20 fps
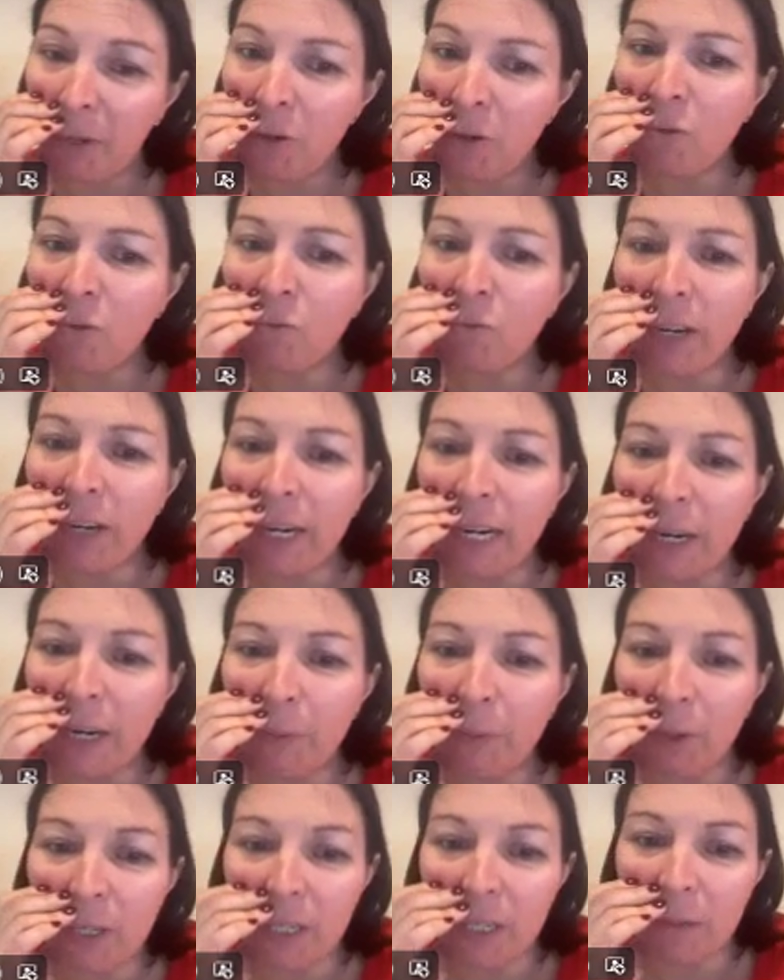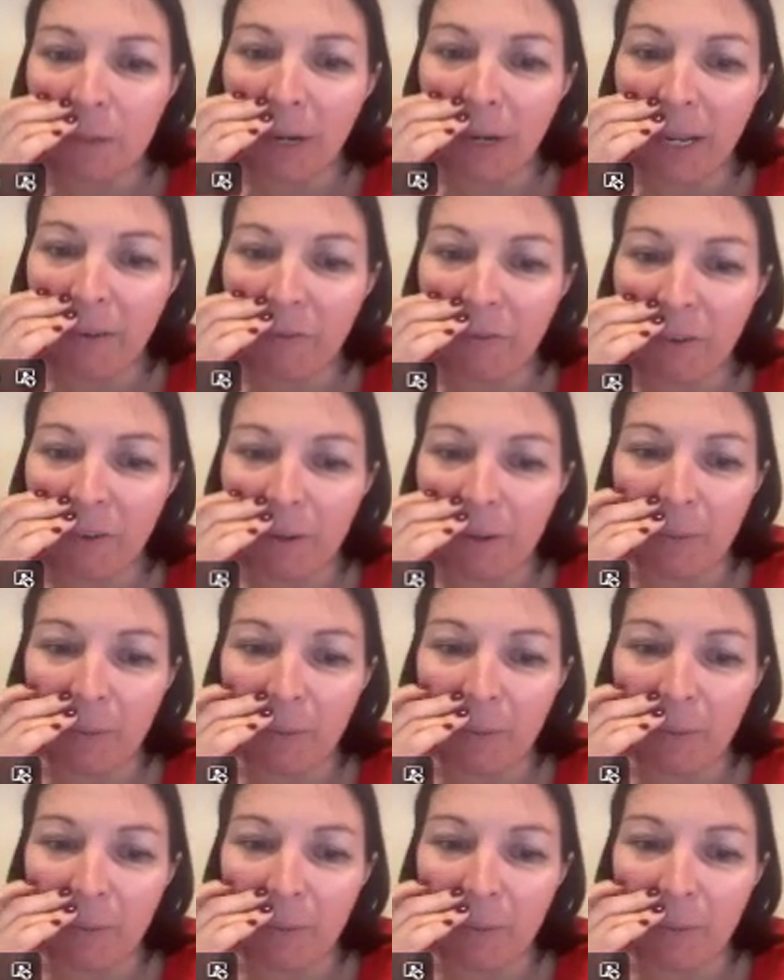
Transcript: but you really want to play for a